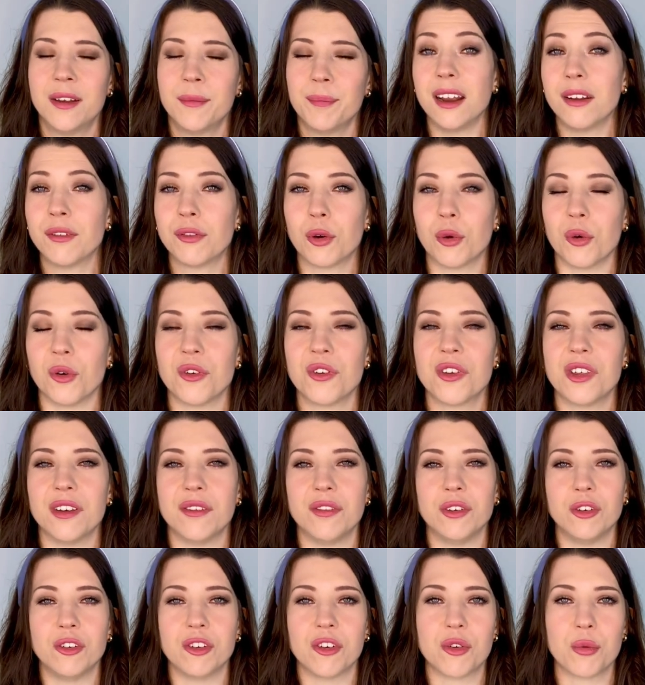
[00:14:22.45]
And of course,
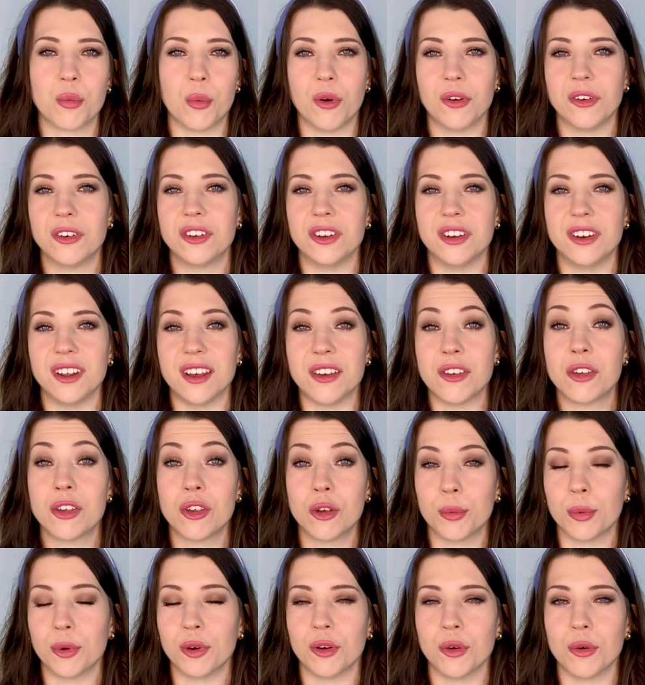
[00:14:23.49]
if you just wanted a
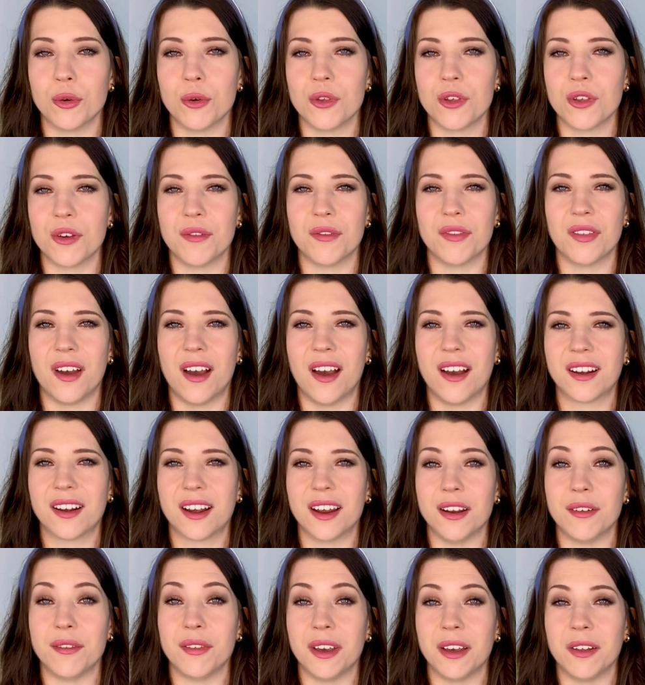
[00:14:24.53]
super dose of that
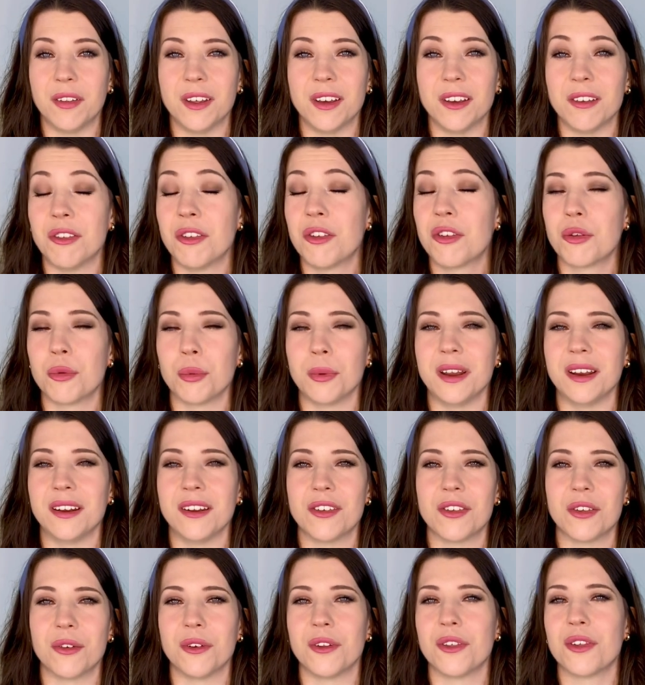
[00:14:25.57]
kind of Alien
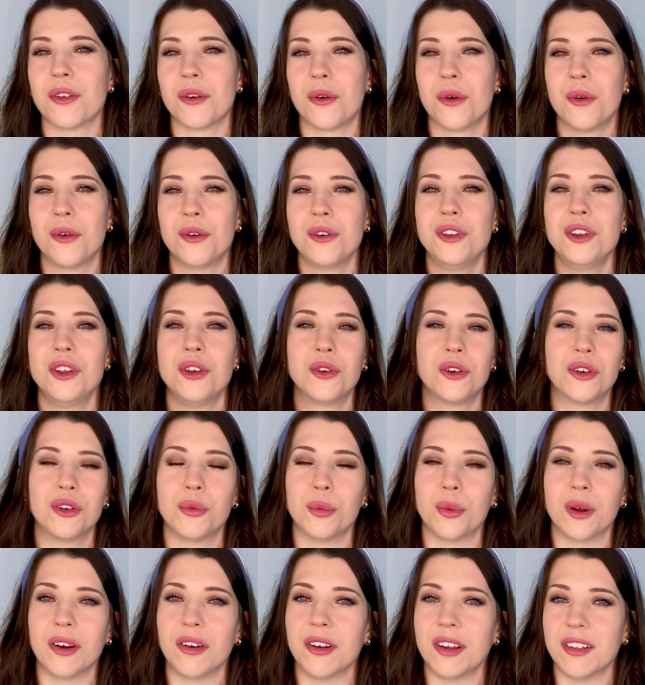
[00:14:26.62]
sweetness on its own, you could
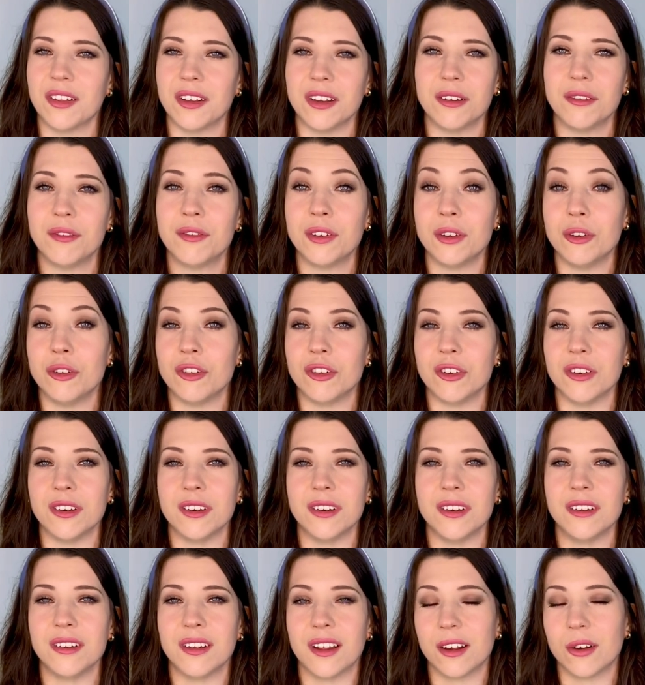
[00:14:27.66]
wear Alien
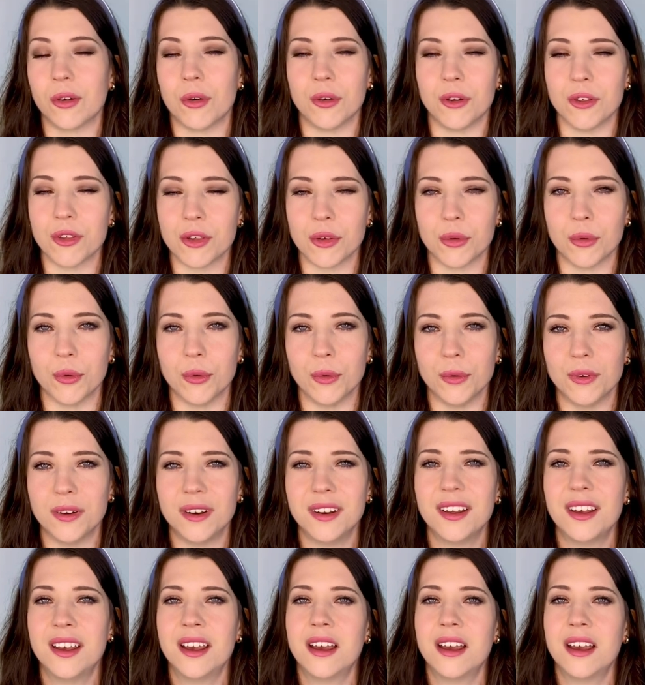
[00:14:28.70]
Fusion like on its own.